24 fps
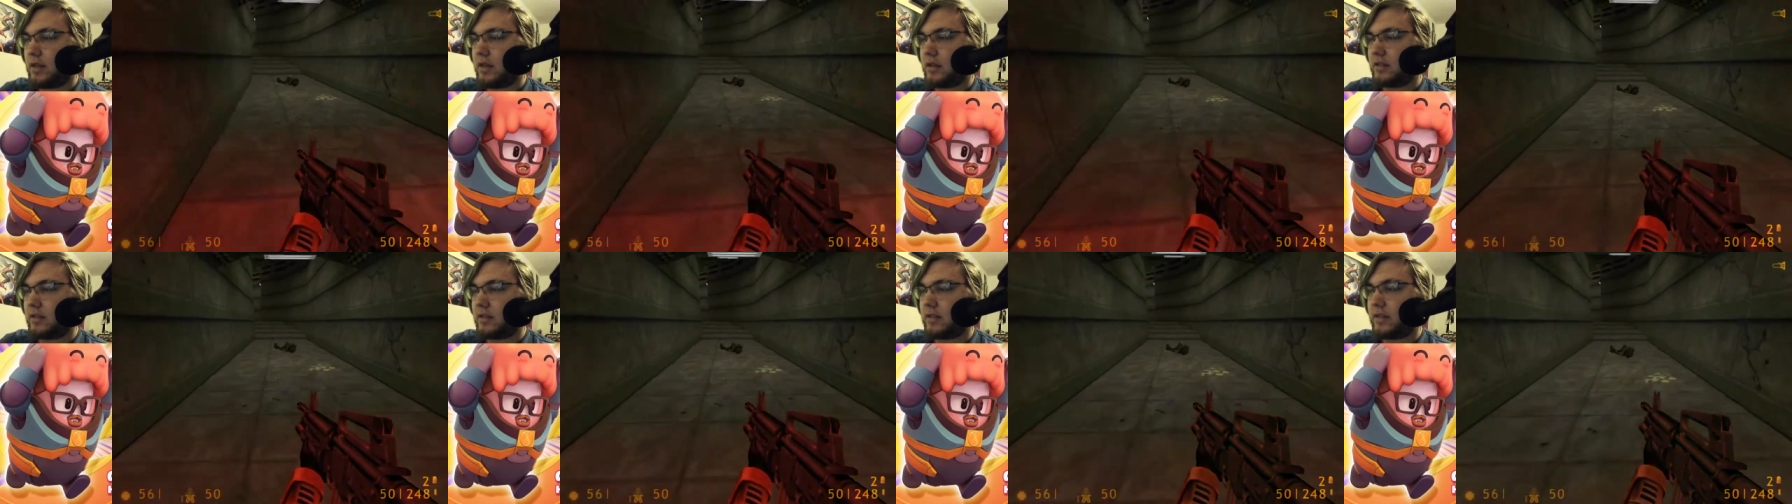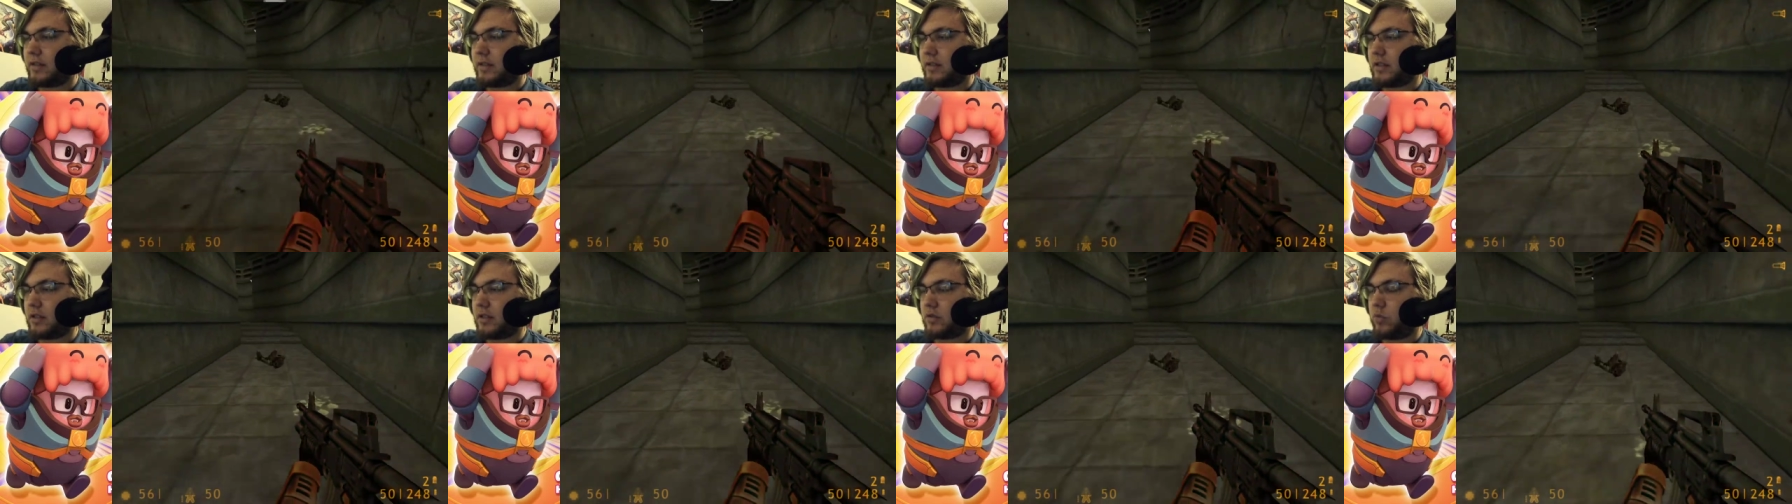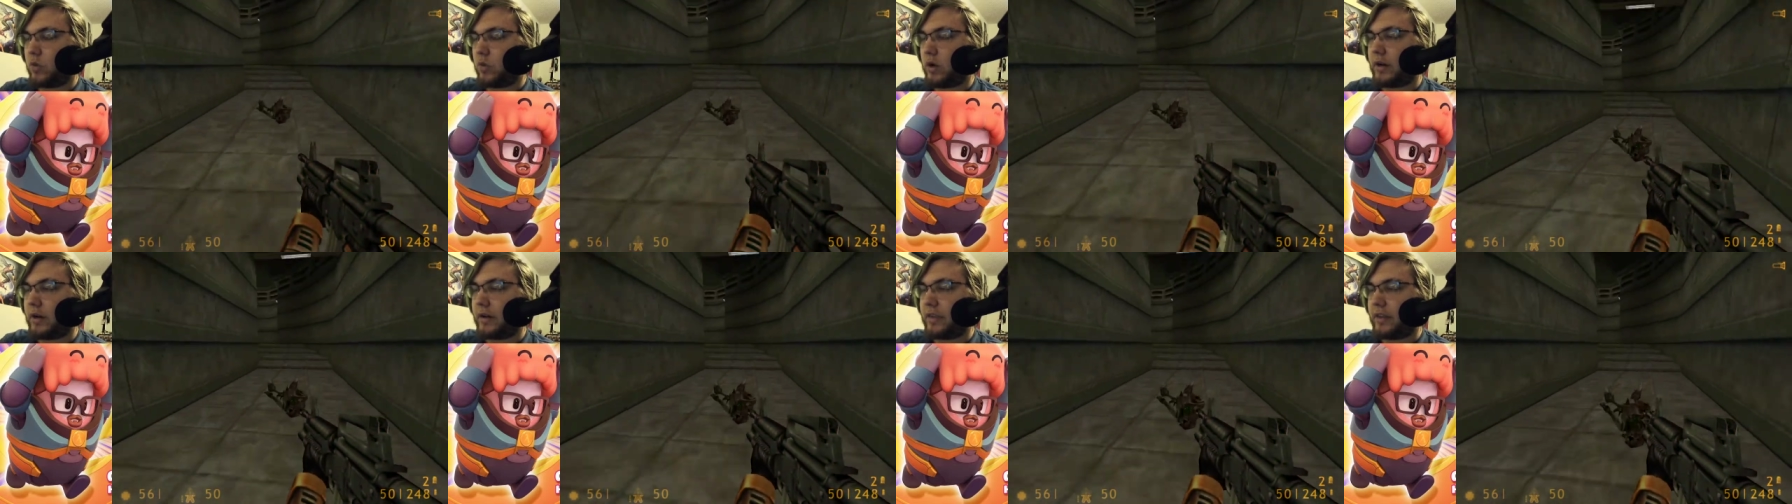See, this is
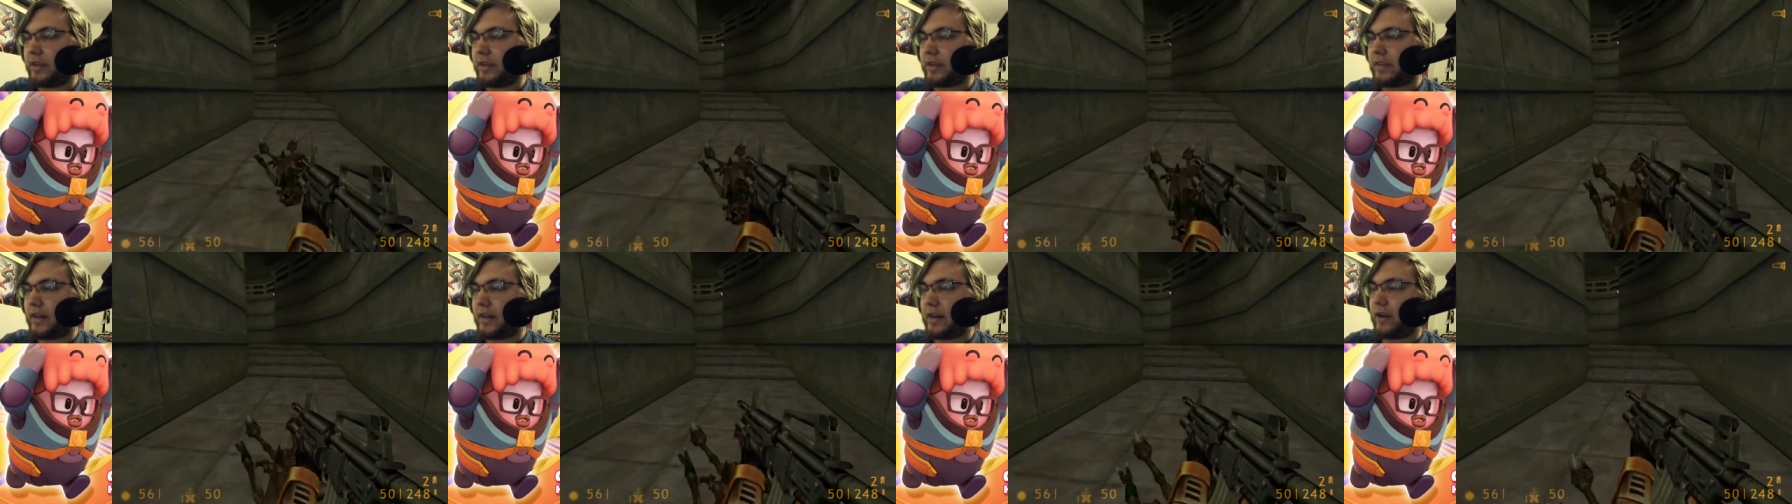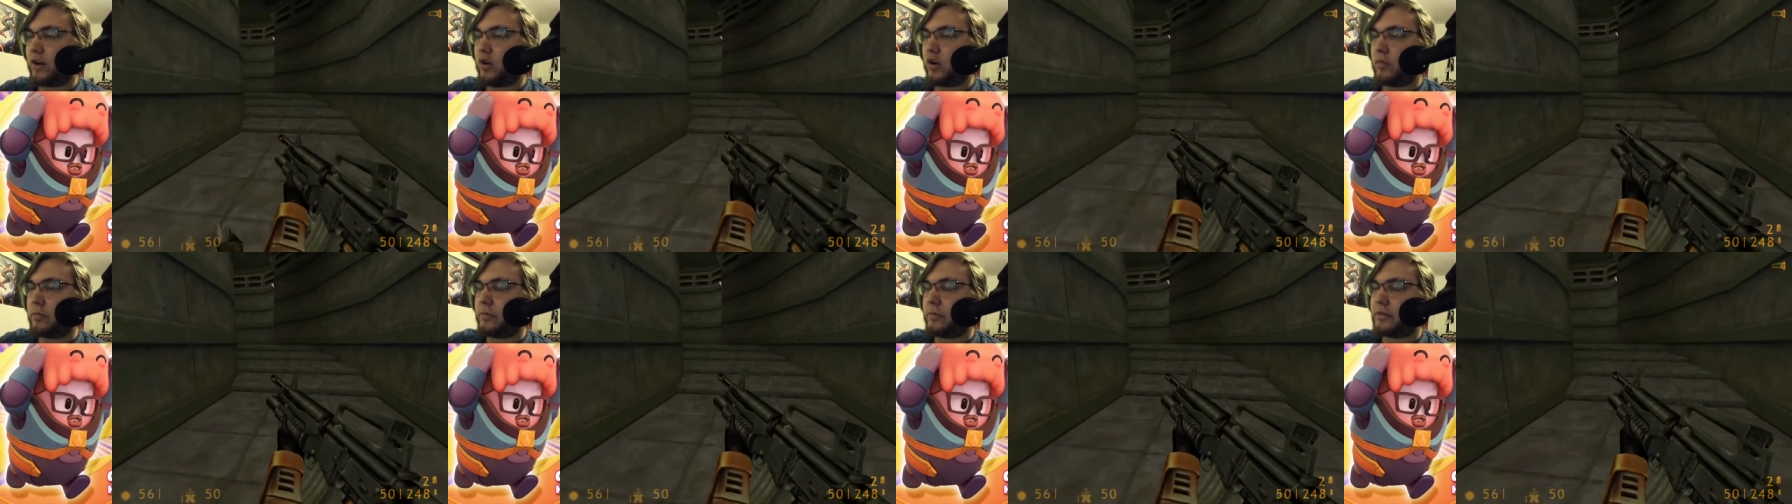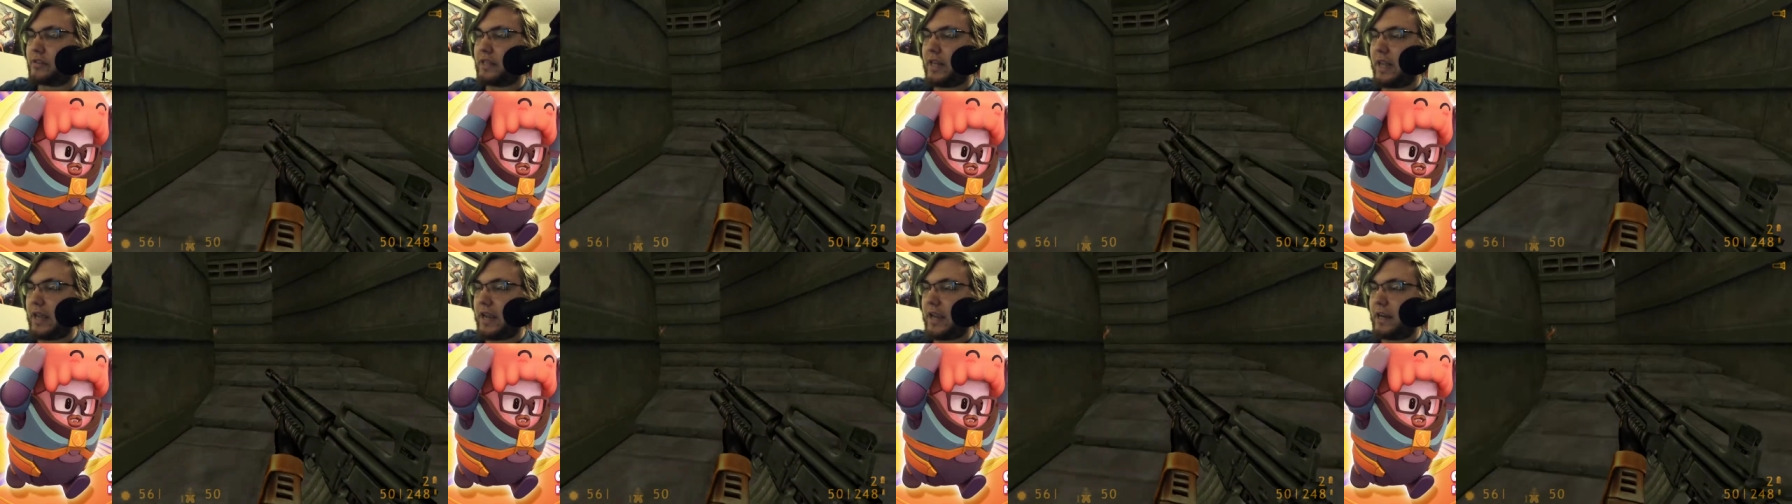one thing that I
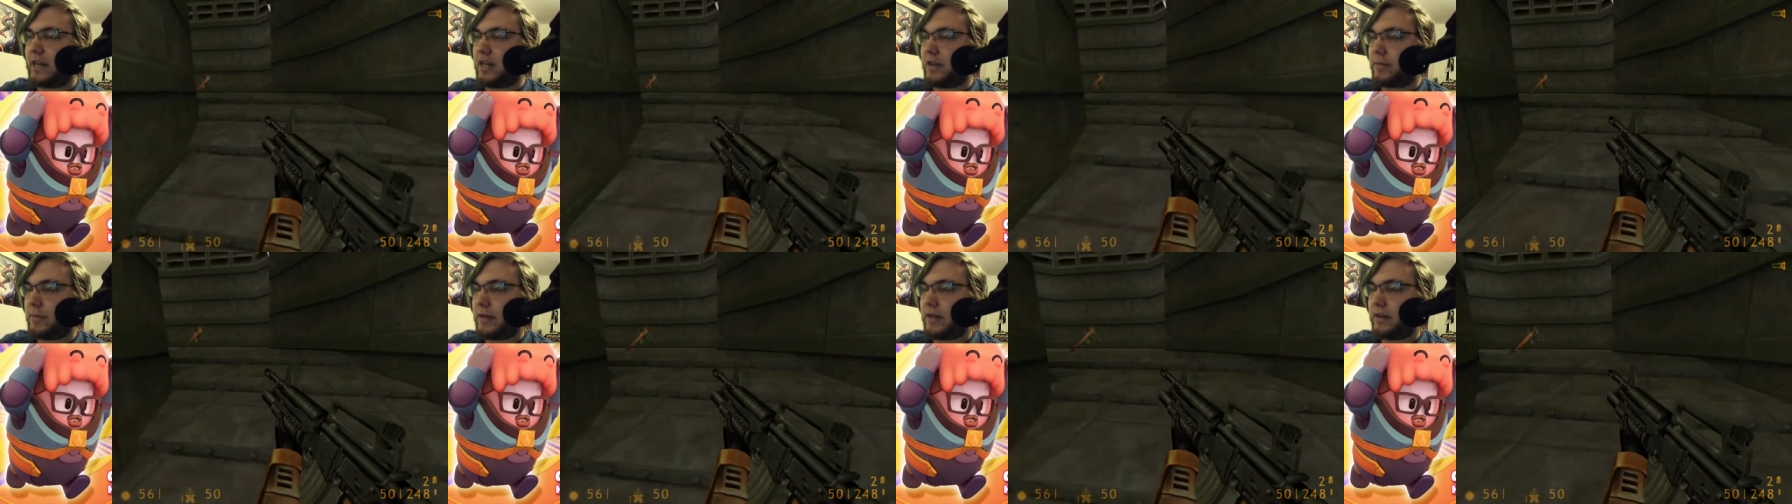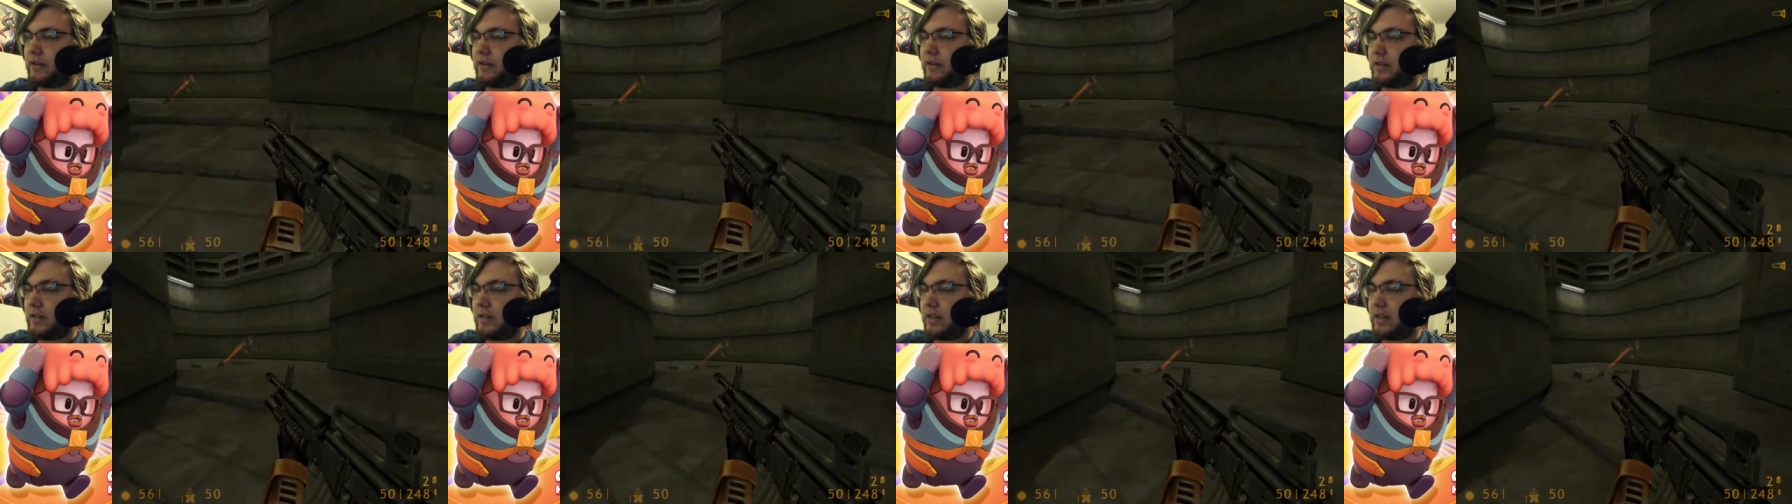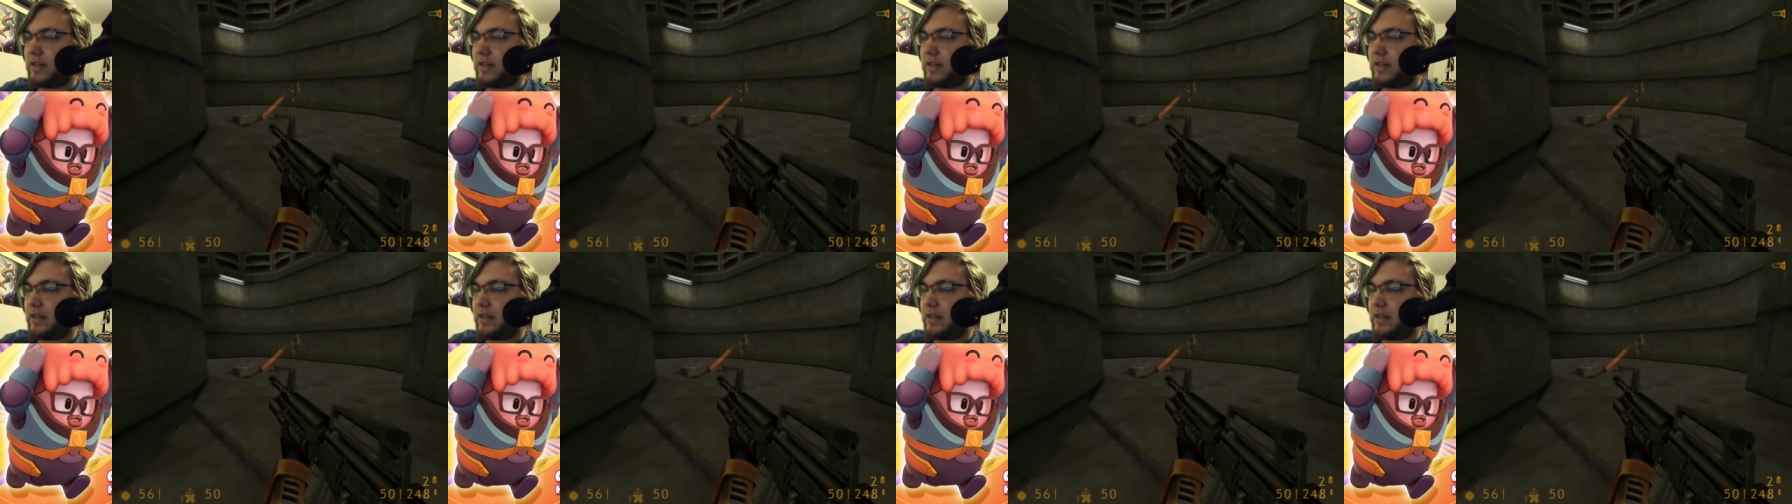almost hate about